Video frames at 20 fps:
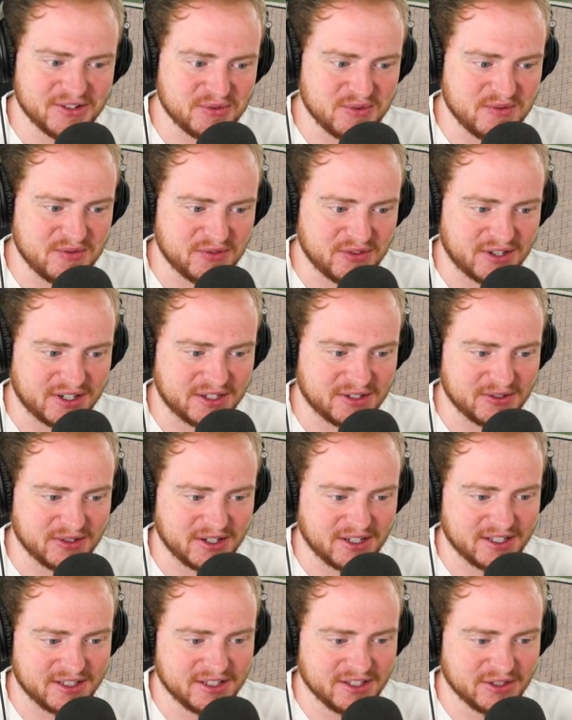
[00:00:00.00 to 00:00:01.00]
have been funny.
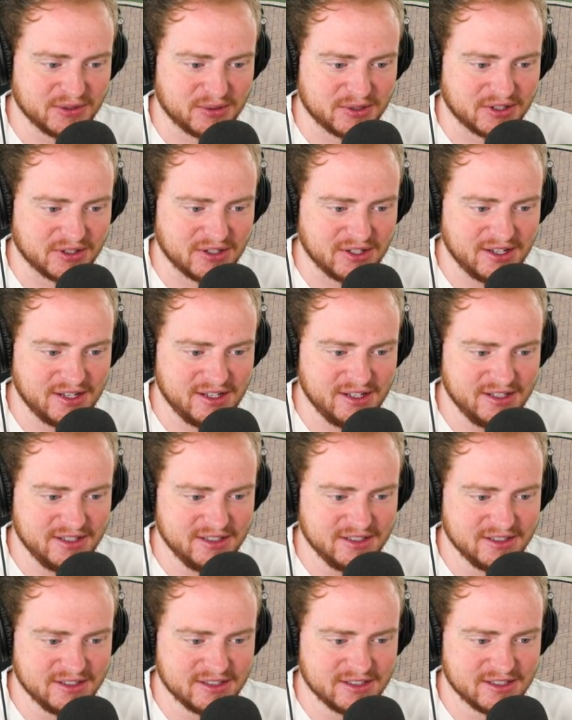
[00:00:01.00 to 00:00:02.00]
Right, another one of
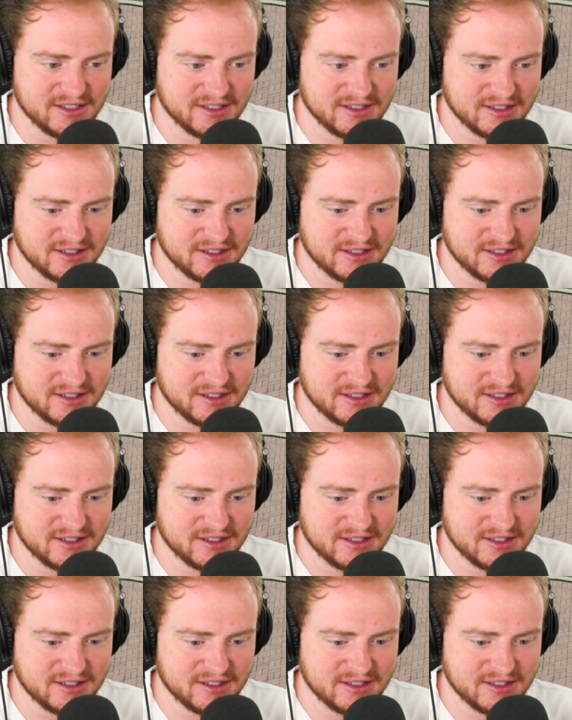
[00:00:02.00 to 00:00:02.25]
these.